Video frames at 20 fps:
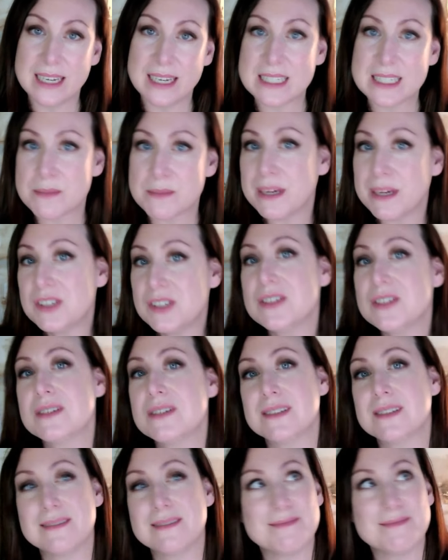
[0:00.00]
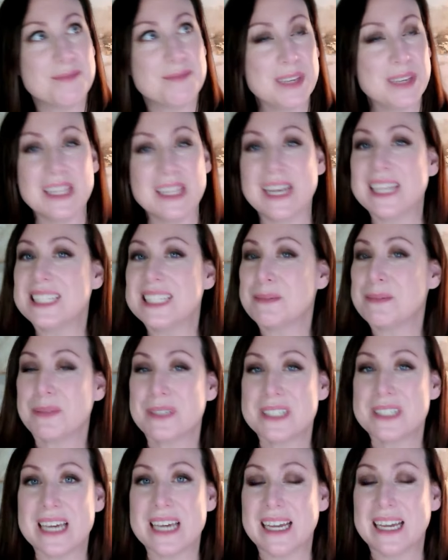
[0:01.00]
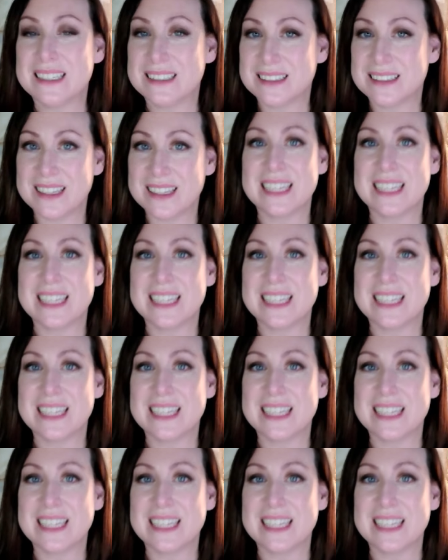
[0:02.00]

As much as we like to pretend and